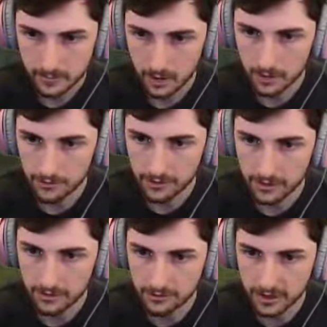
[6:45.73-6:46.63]
Oh, this
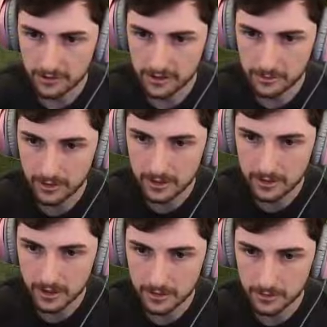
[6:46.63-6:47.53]
guy, this guy just keeps like
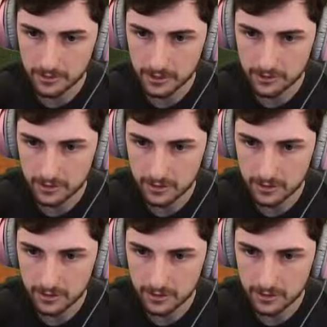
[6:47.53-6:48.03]
cutting rotation